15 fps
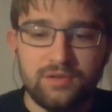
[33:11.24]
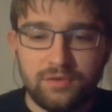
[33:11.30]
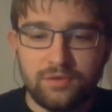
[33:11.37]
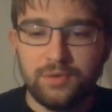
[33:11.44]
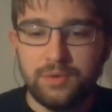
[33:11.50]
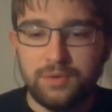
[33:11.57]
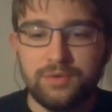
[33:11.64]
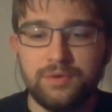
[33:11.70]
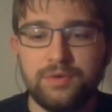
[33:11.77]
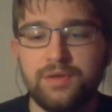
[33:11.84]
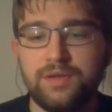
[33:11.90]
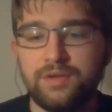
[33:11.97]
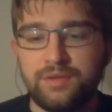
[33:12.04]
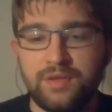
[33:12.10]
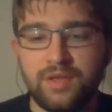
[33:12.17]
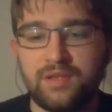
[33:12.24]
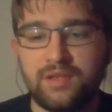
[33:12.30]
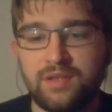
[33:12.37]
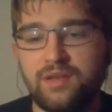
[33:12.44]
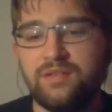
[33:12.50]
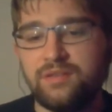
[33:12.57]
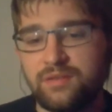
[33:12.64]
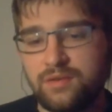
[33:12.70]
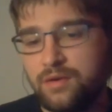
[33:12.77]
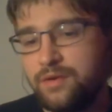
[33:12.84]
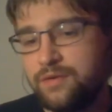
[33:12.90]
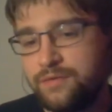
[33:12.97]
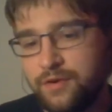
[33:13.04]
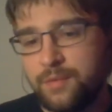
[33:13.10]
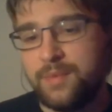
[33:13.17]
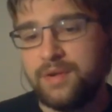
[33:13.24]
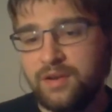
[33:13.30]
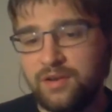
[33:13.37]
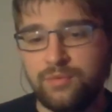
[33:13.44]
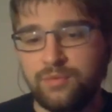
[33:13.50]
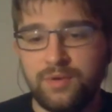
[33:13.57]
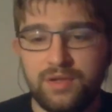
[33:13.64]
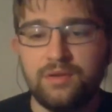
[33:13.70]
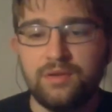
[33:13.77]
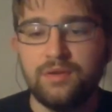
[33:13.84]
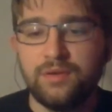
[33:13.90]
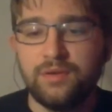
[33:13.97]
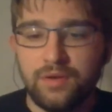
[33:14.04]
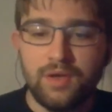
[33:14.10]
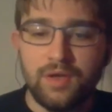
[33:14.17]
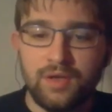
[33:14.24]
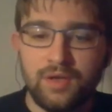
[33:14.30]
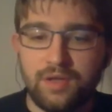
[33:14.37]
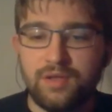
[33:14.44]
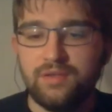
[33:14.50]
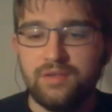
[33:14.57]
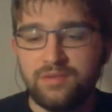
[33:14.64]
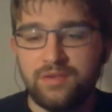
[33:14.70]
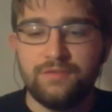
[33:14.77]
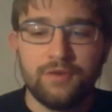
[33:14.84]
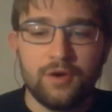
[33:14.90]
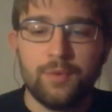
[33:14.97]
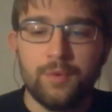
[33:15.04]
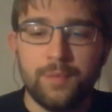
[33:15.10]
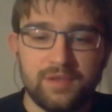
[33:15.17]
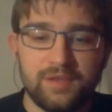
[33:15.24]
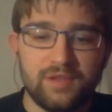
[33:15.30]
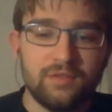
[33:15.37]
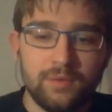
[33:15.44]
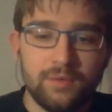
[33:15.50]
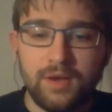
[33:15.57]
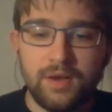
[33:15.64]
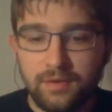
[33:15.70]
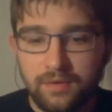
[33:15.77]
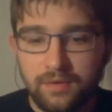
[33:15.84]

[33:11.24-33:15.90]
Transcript: so in that case Foreman is really the ANC for Puppet as well.